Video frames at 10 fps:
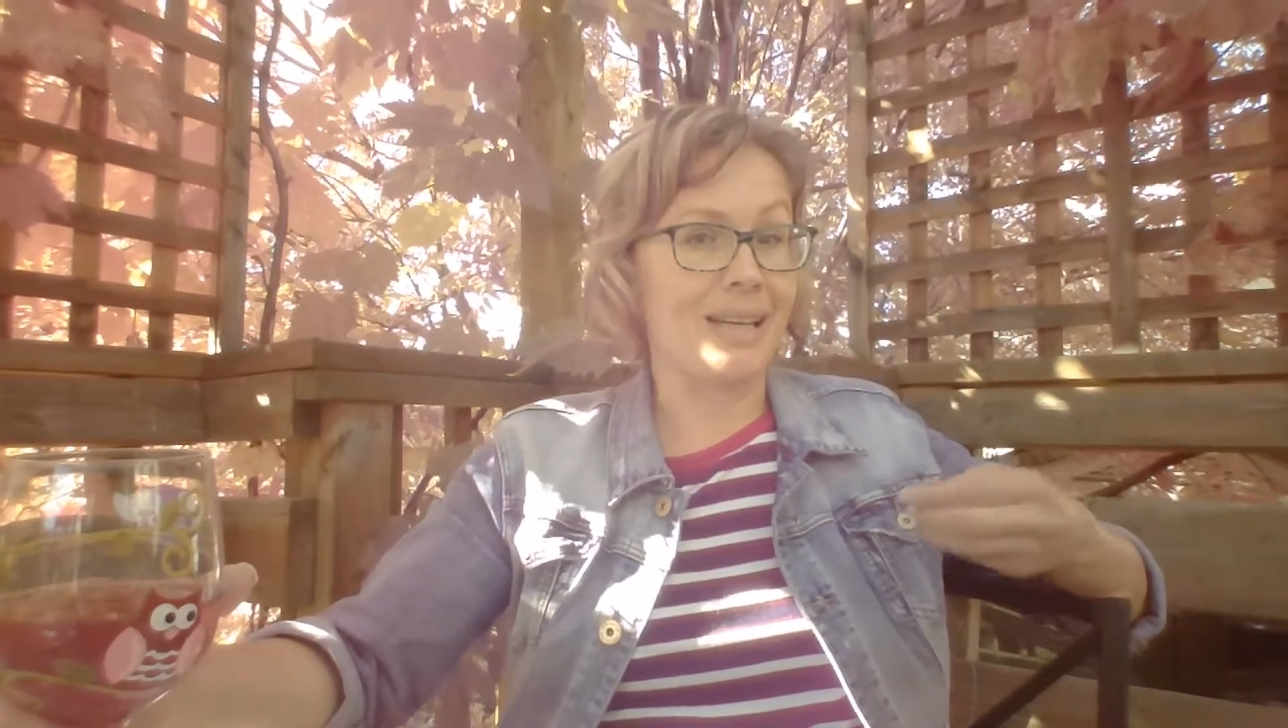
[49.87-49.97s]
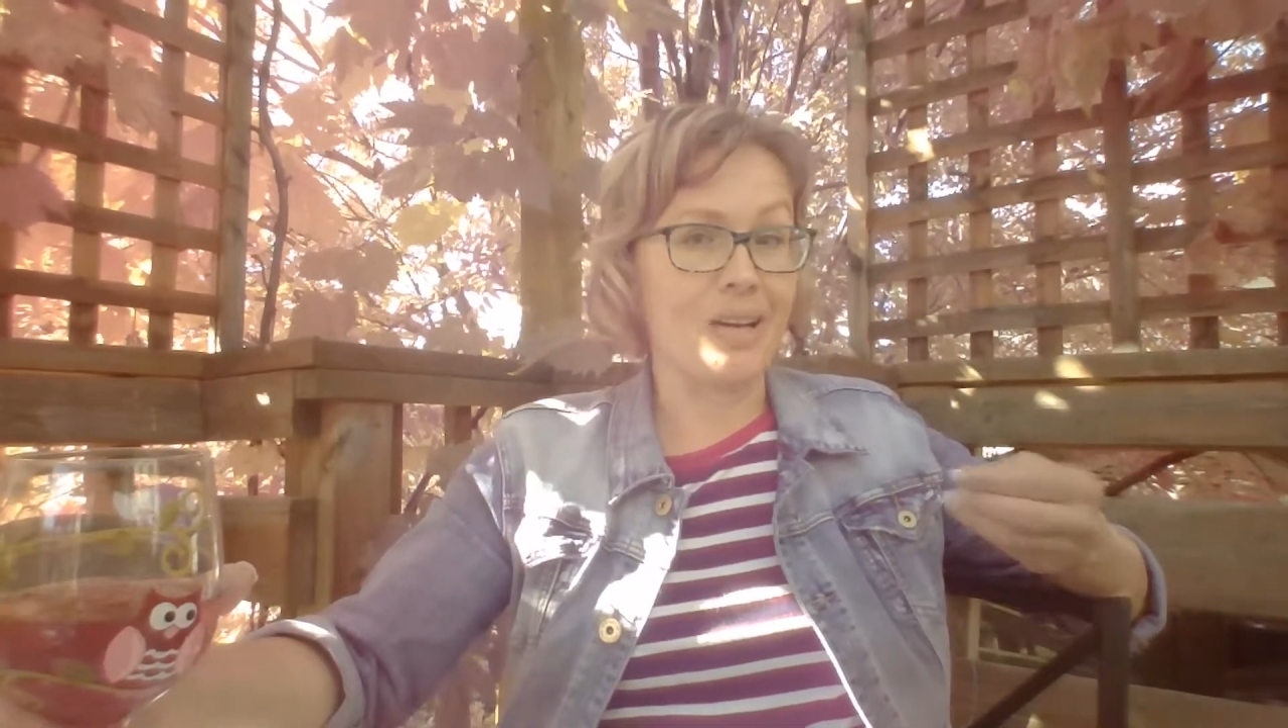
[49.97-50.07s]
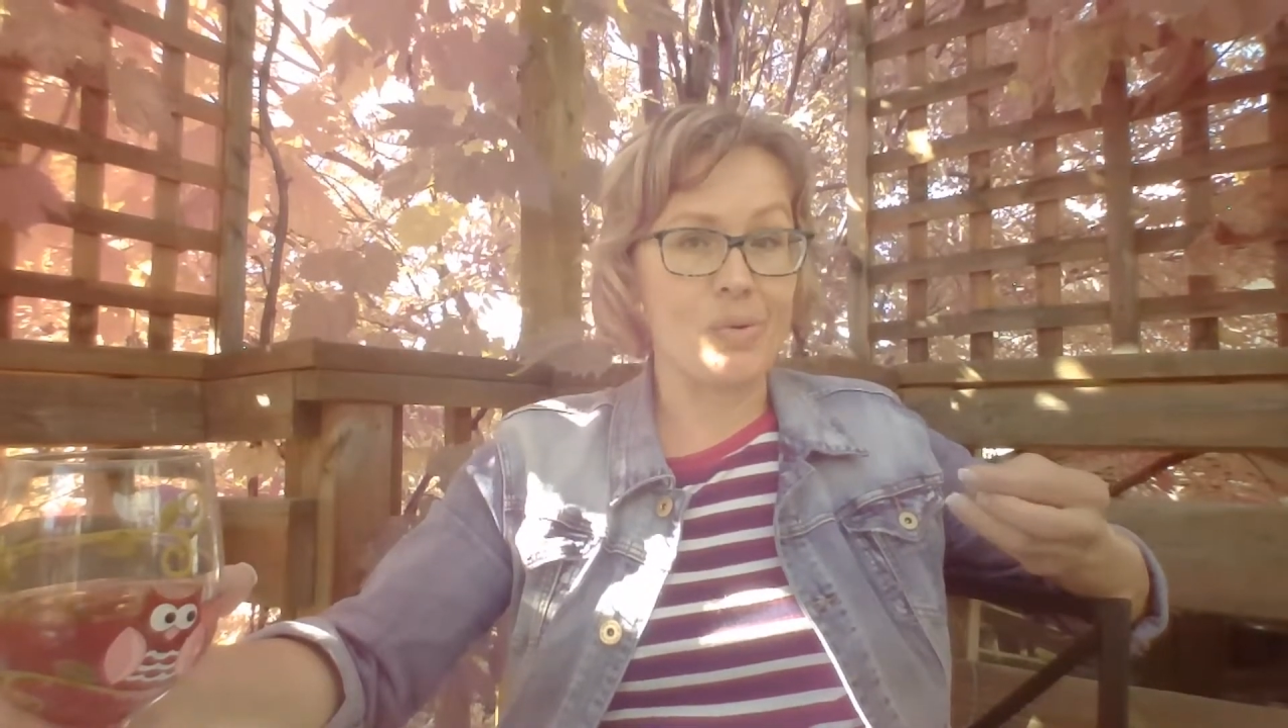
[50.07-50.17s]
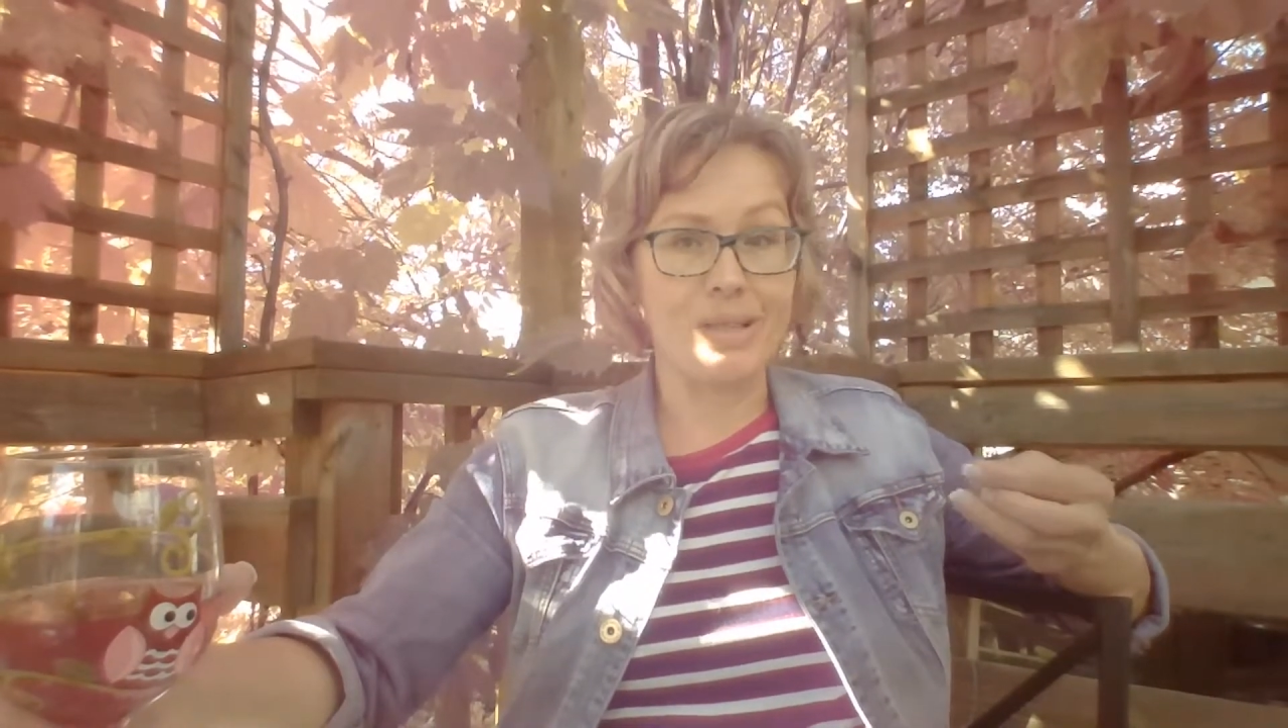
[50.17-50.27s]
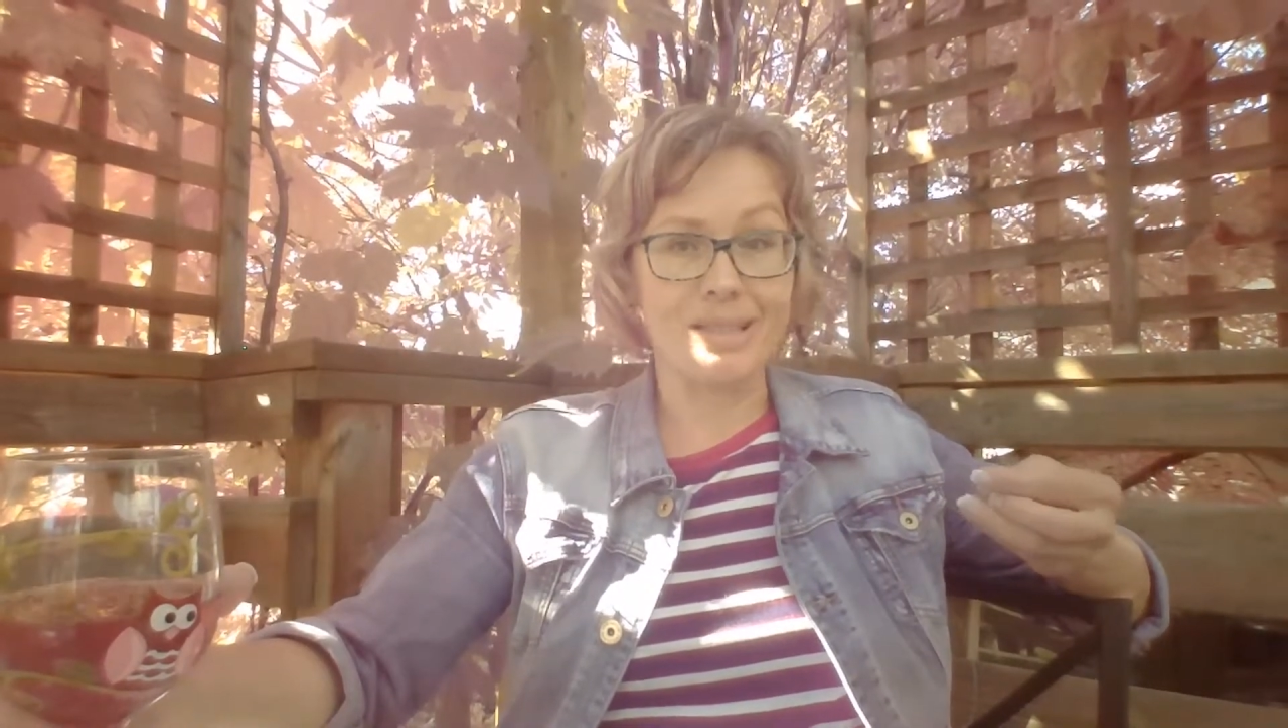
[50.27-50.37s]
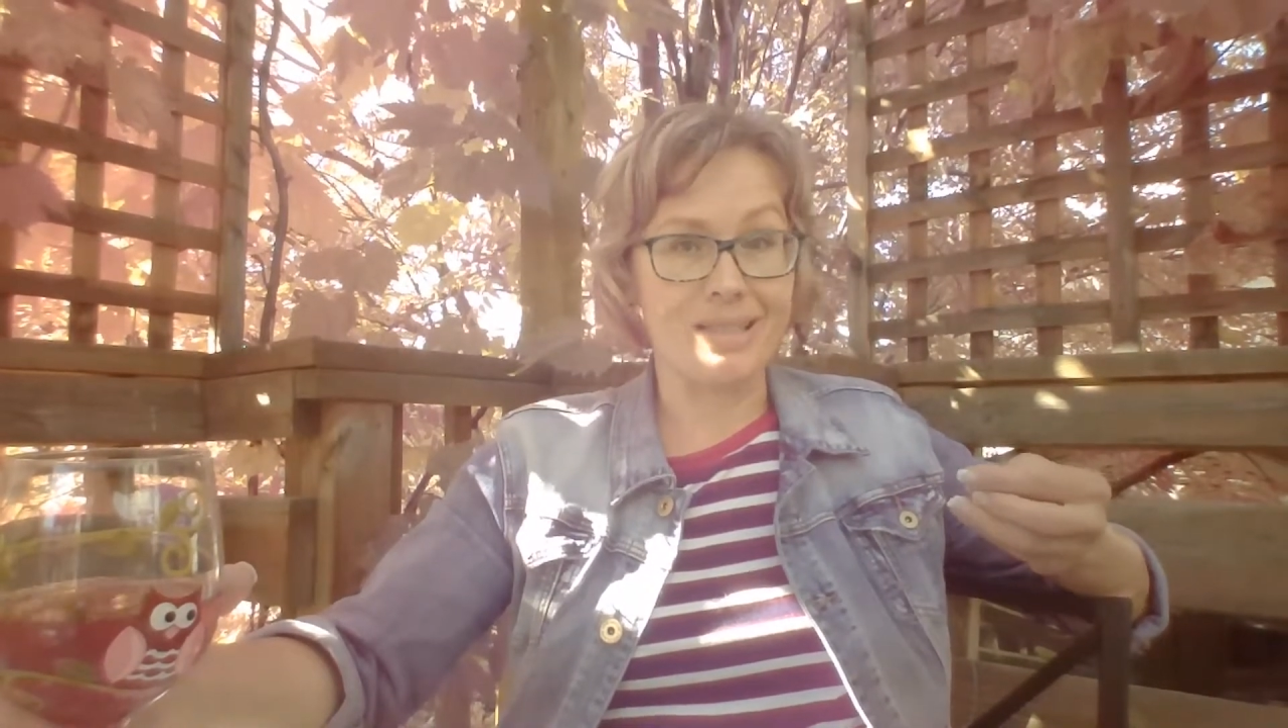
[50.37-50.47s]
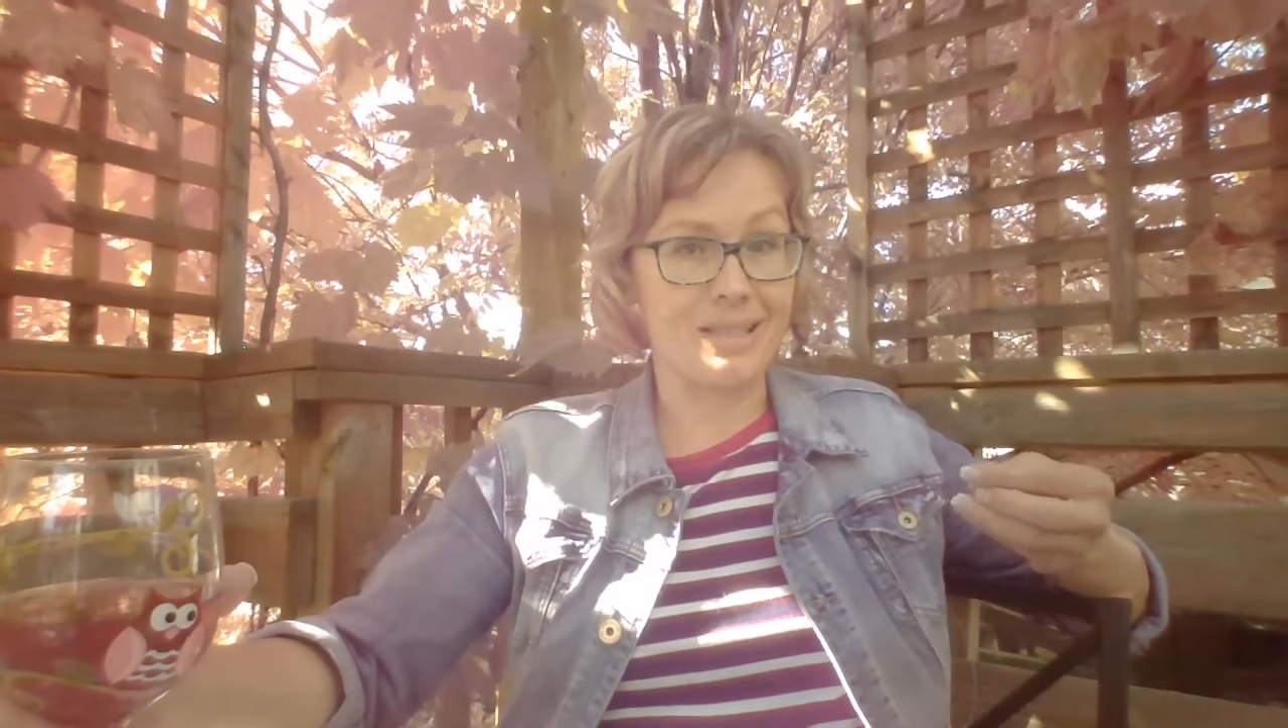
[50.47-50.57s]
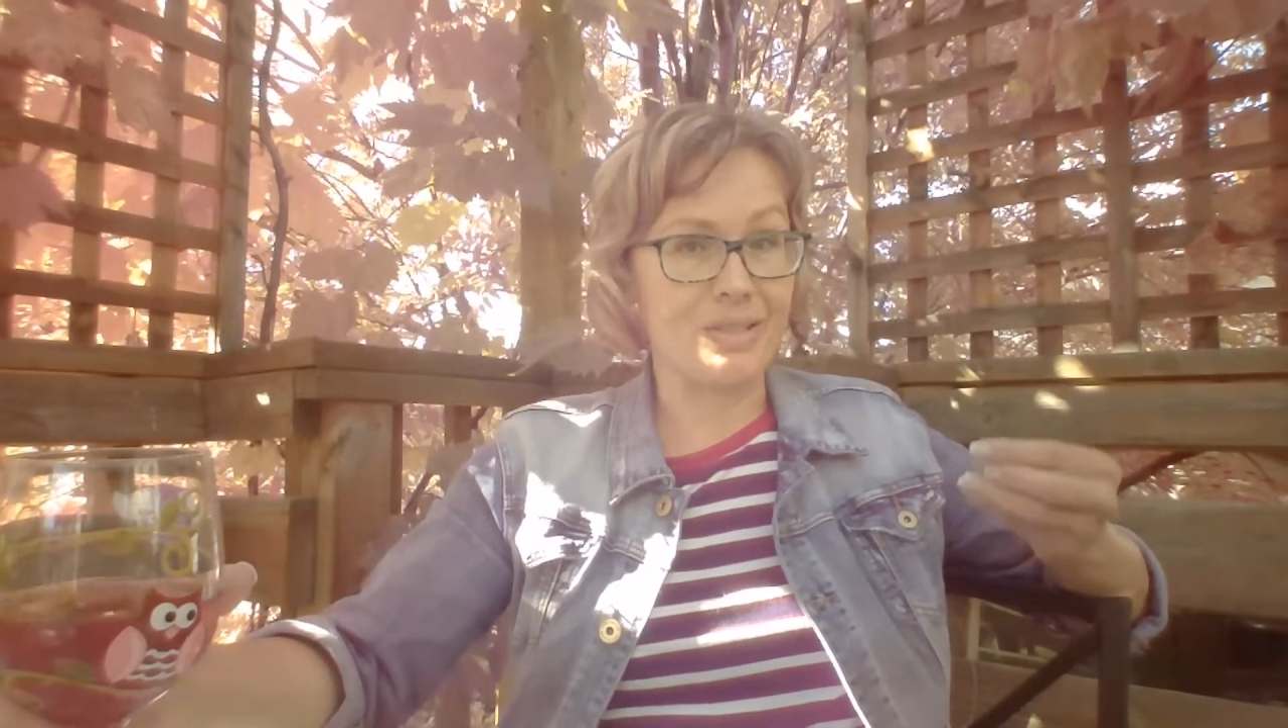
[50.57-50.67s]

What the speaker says: I know what it is to